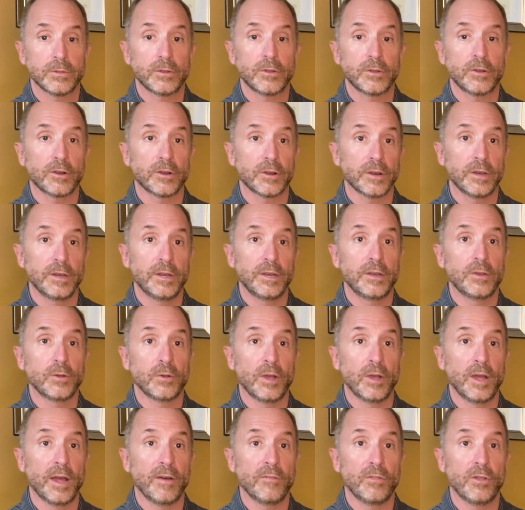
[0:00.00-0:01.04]
You're going to need to
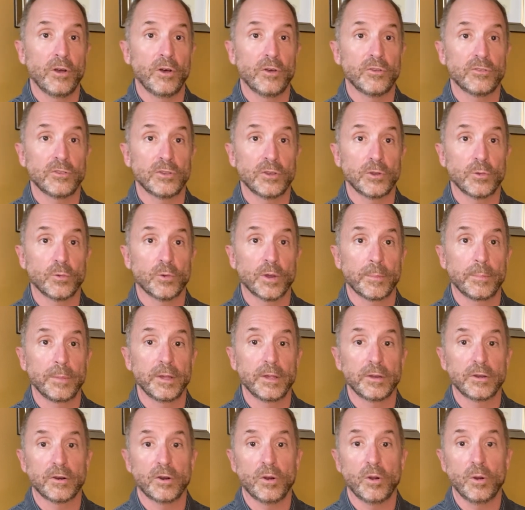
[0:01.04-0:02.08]
have those, and you want to be
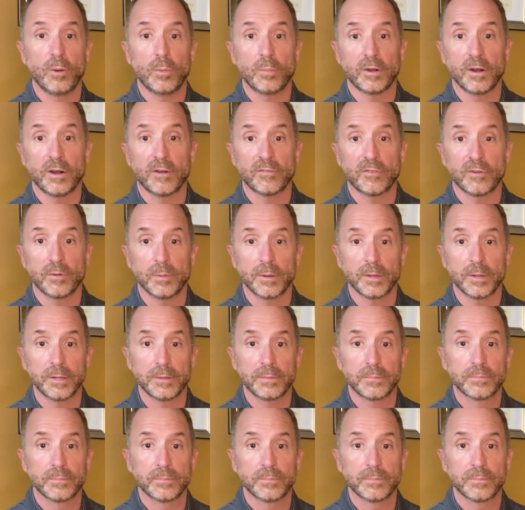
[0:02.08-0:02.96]
in your home comfortably.